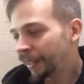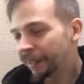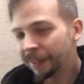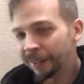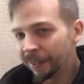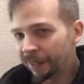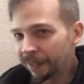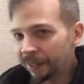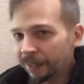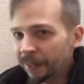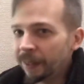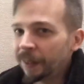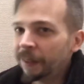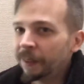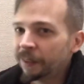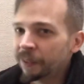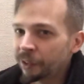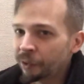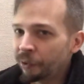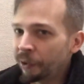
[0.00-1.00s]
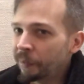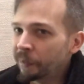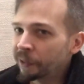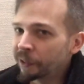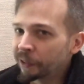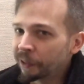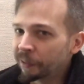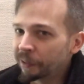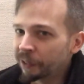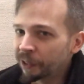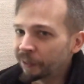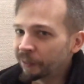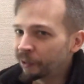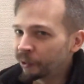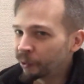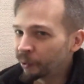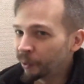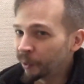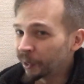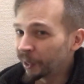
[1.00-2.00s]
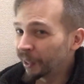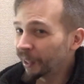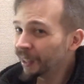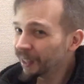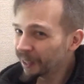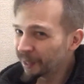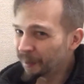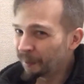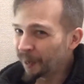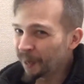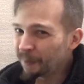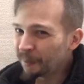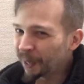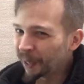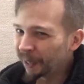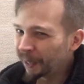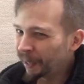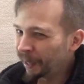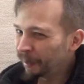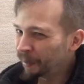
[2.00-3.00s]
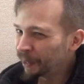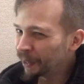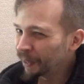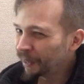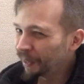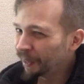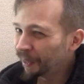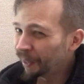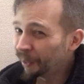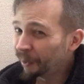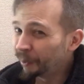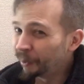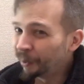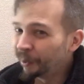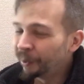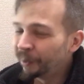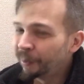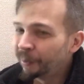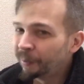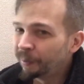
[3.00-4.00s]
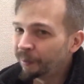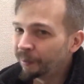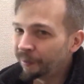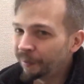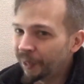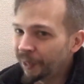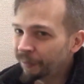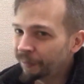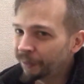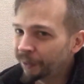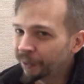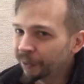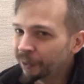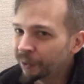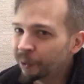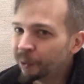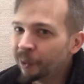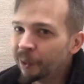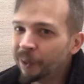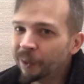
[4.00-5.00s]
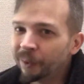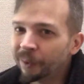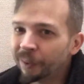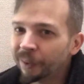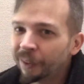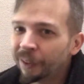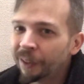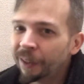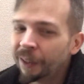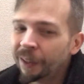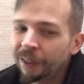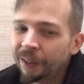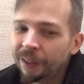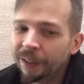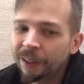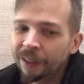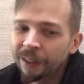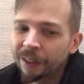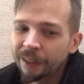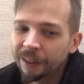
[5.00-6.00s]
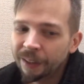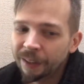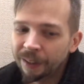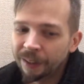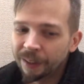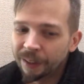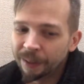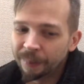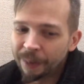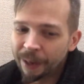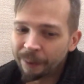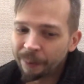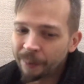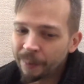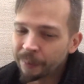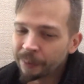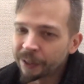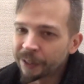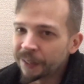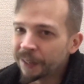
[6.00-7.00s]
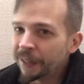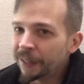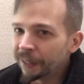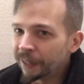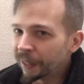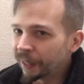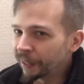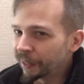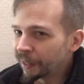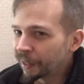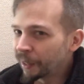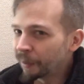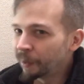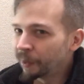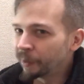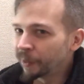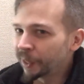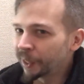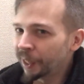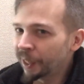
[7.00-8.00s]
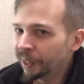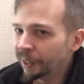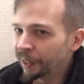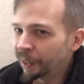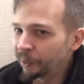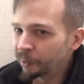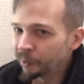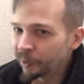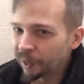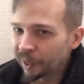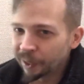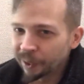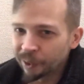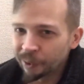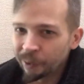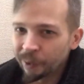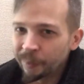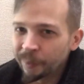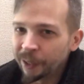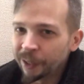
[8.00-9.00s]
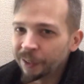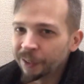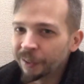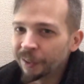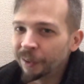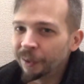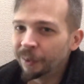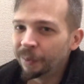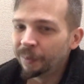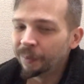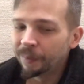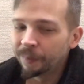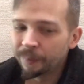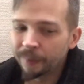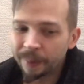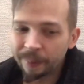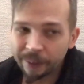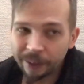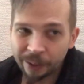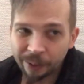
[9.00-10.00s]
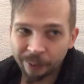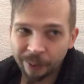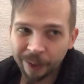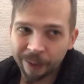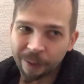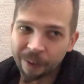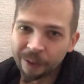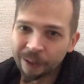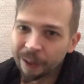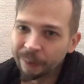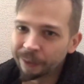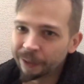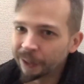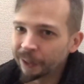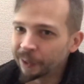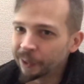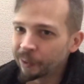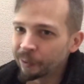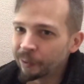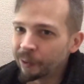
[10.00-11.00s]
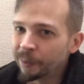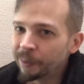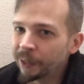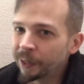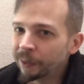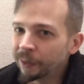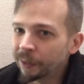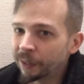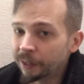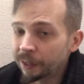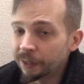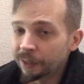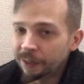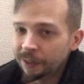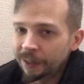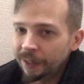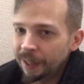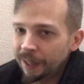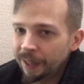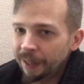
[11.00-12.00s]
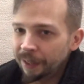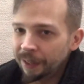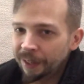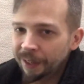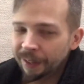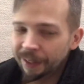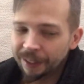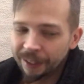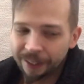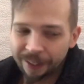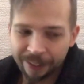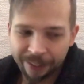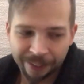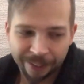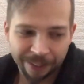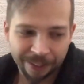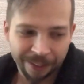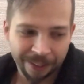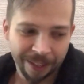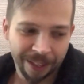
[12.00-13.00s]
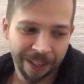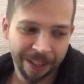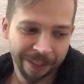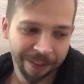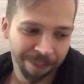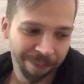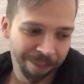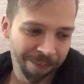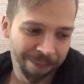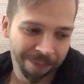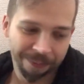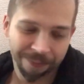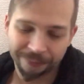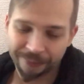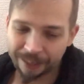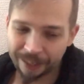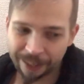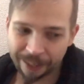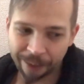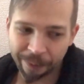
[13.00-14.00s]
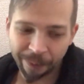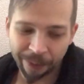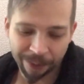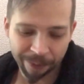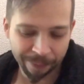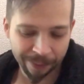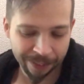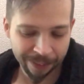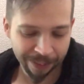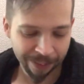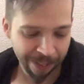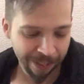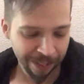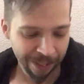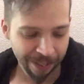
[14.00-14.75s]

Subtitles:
to the streaming service of your choice. I think it might be on Amazon. I don't know. Netflix, who knows? I remember seeing that someone was saying that it was on streaming, so maybe the director's cut was on streaming. Get on it. I'd recommend it.